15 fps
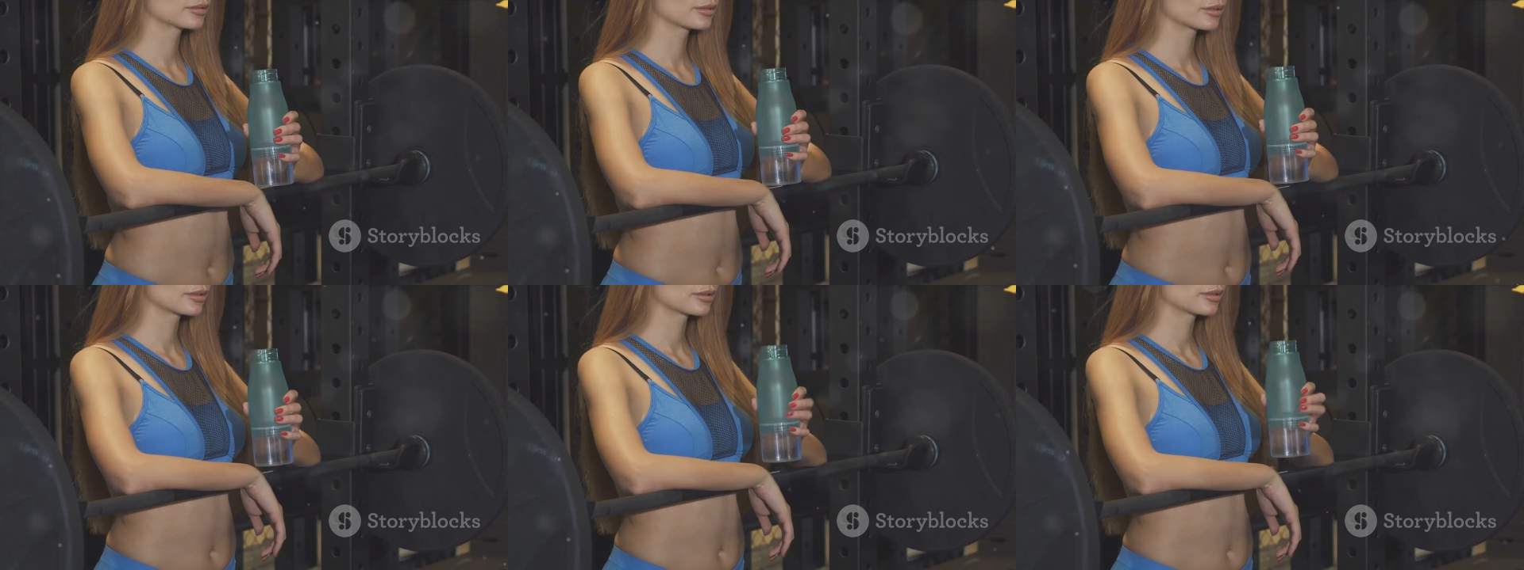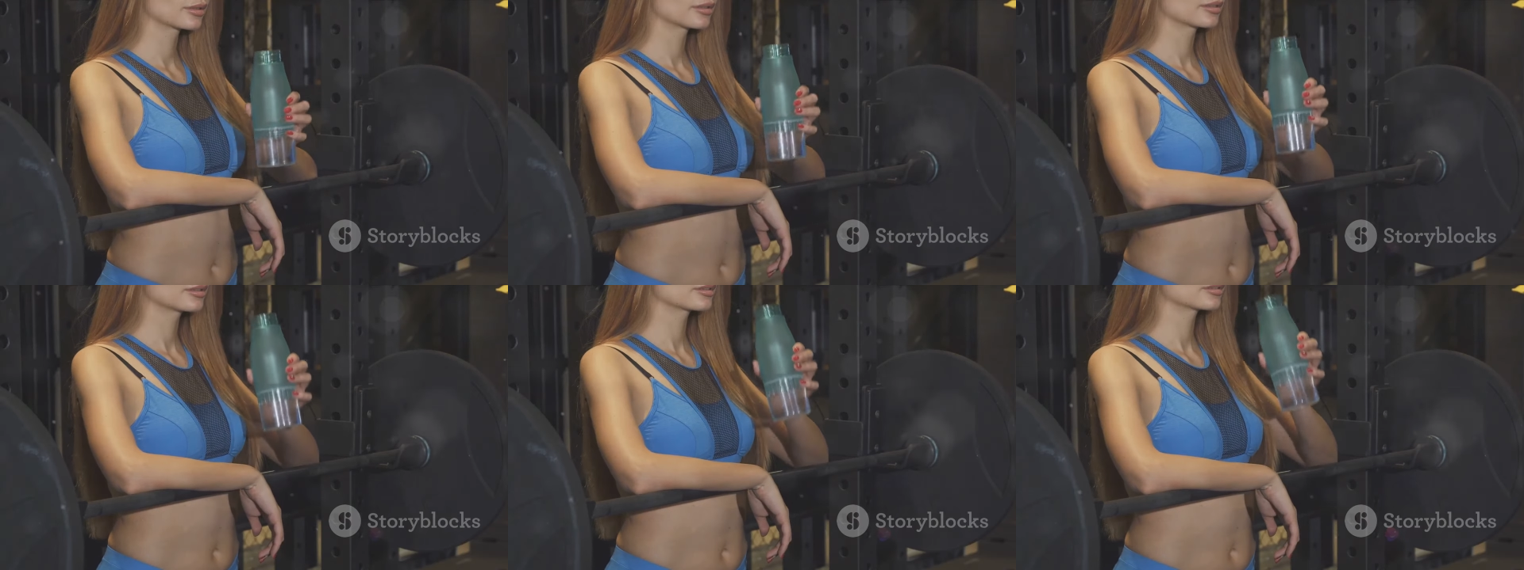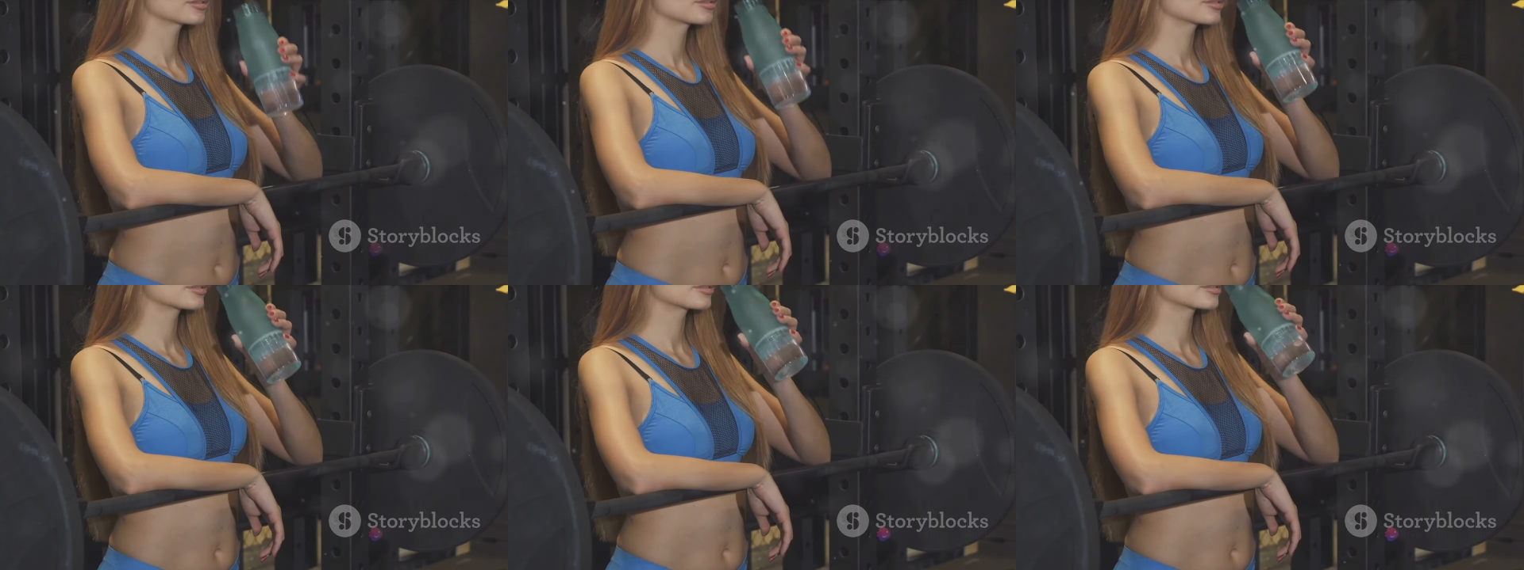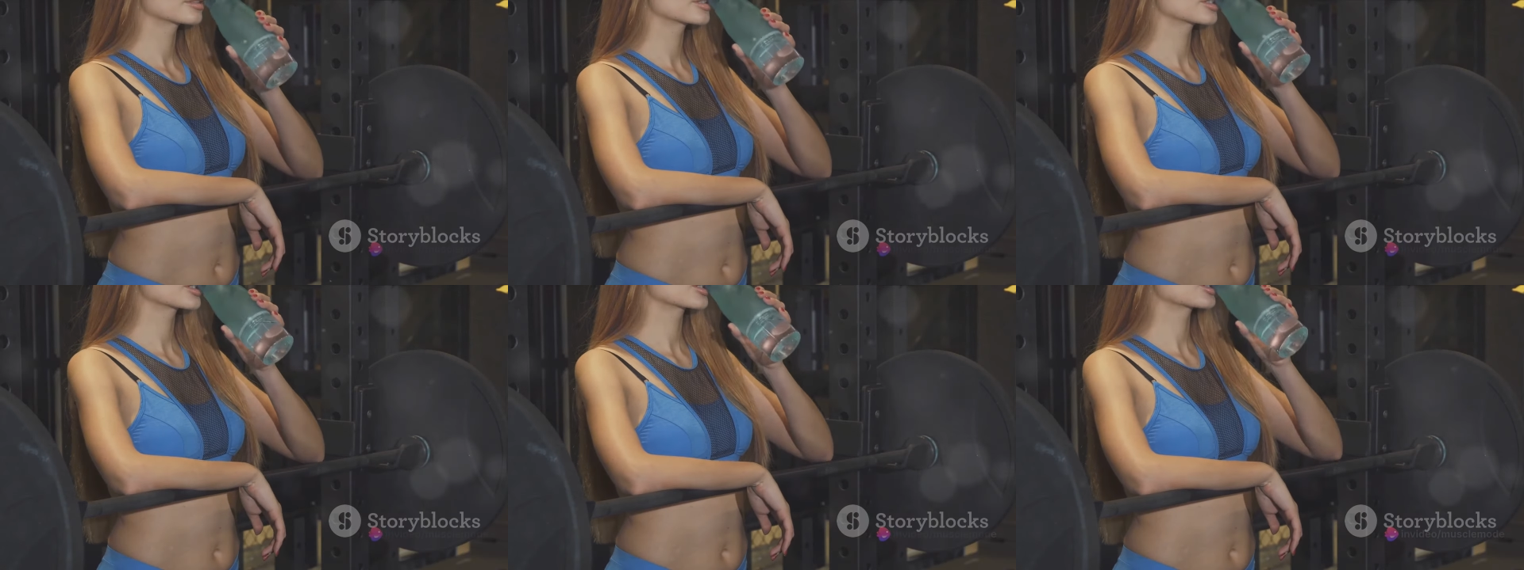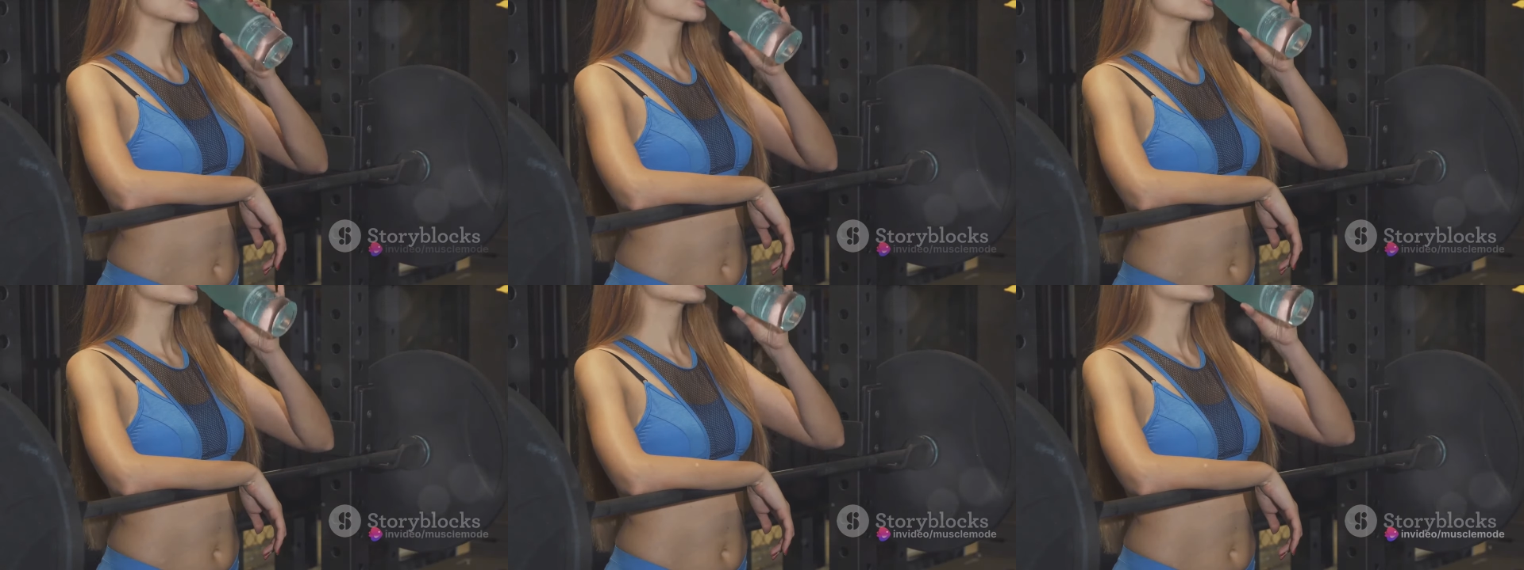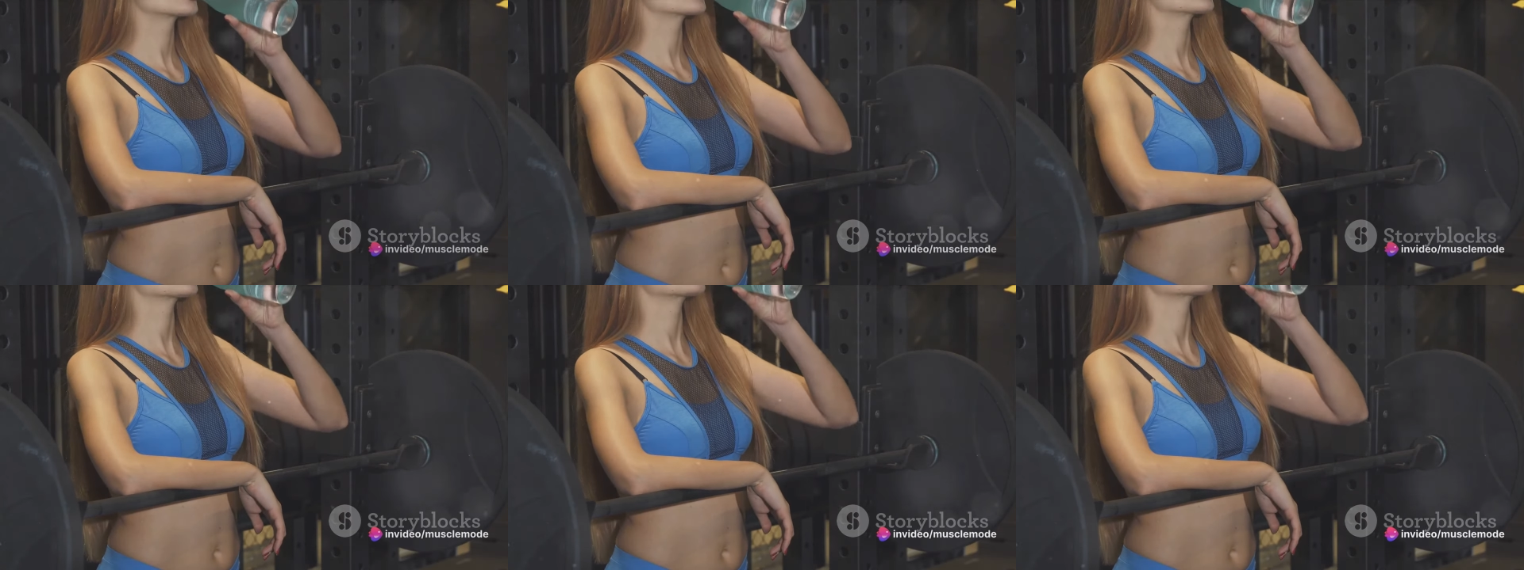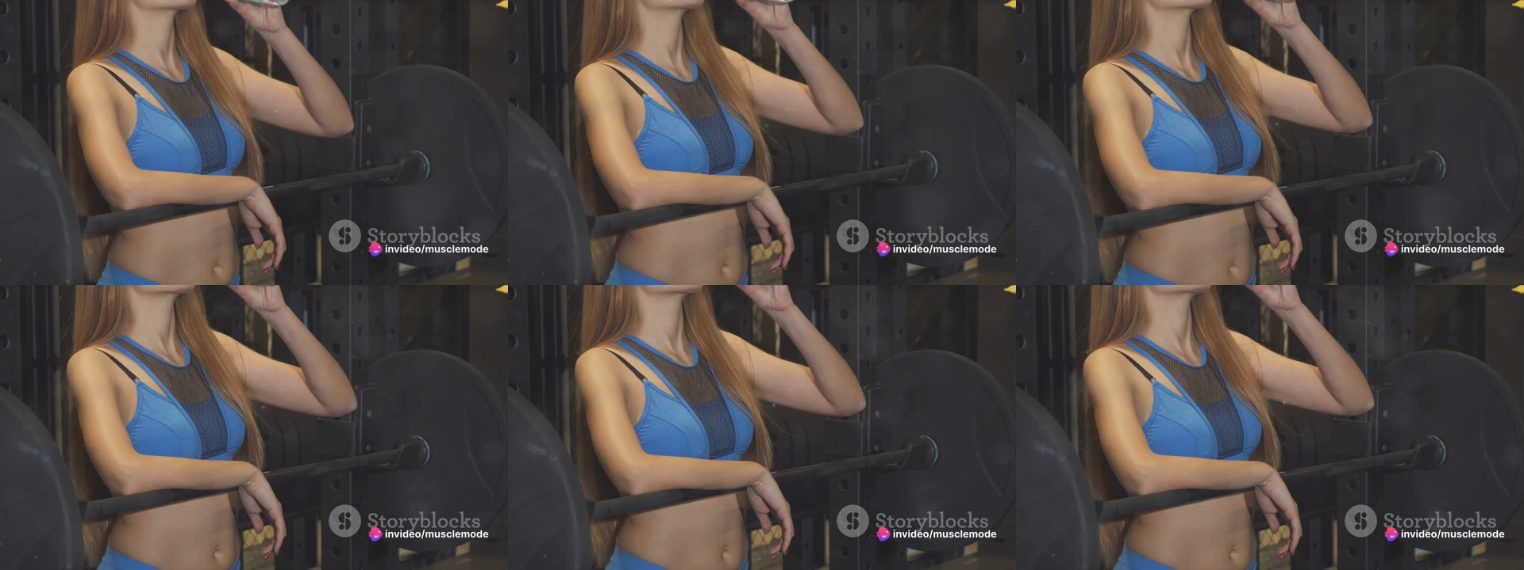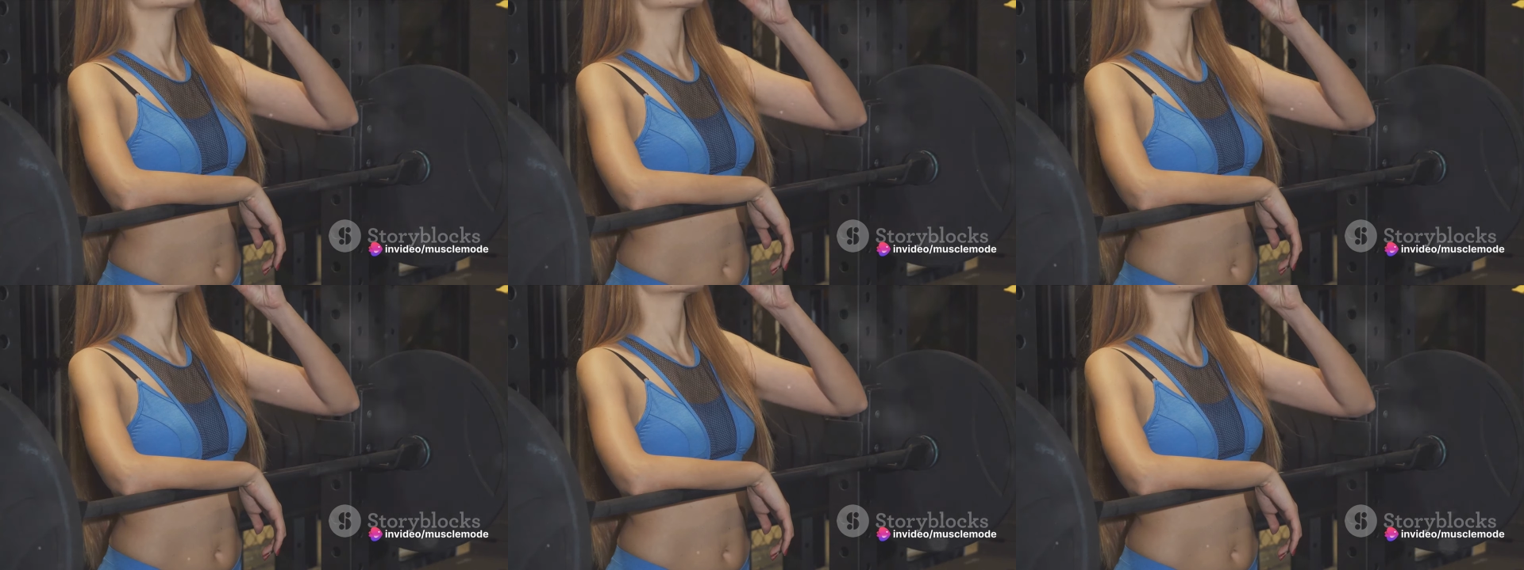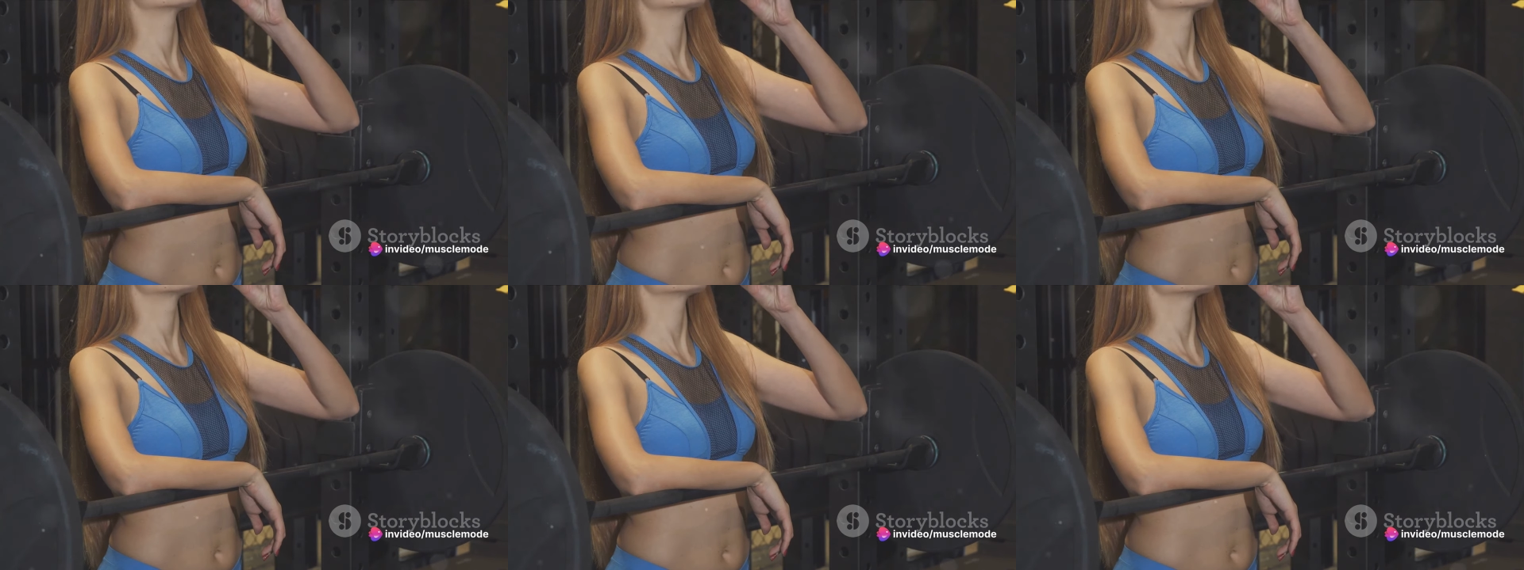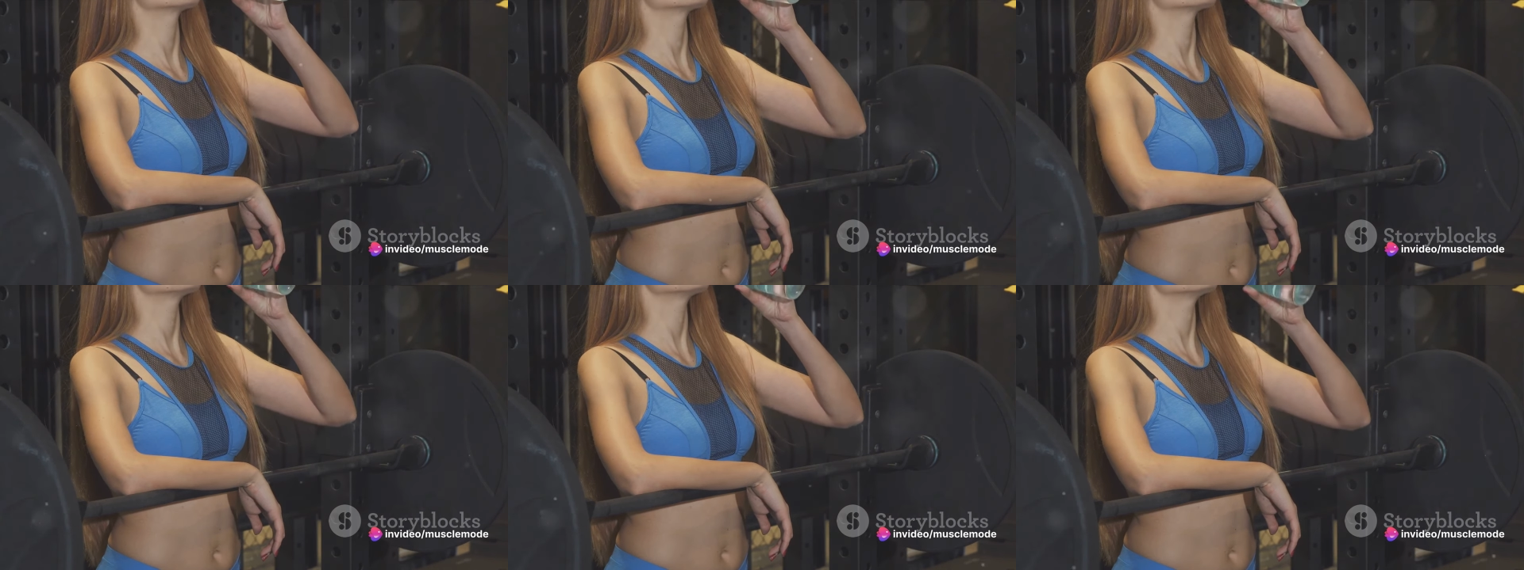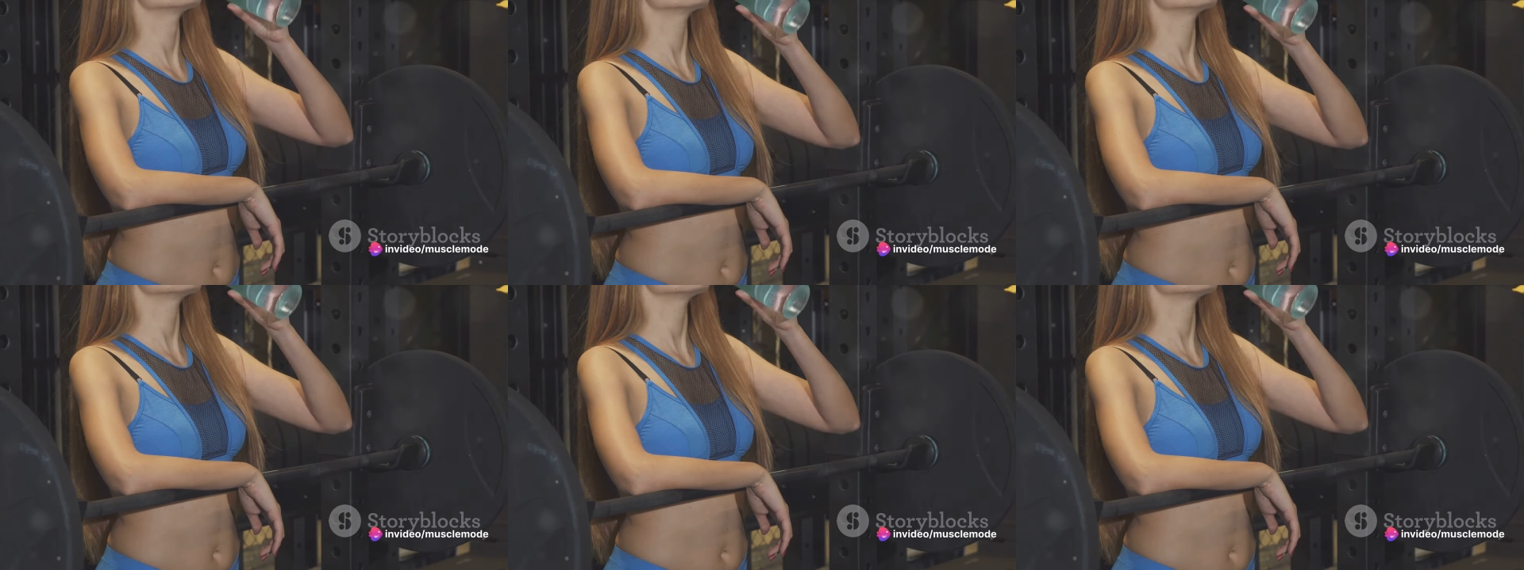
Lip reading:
[unreadable: no face in view]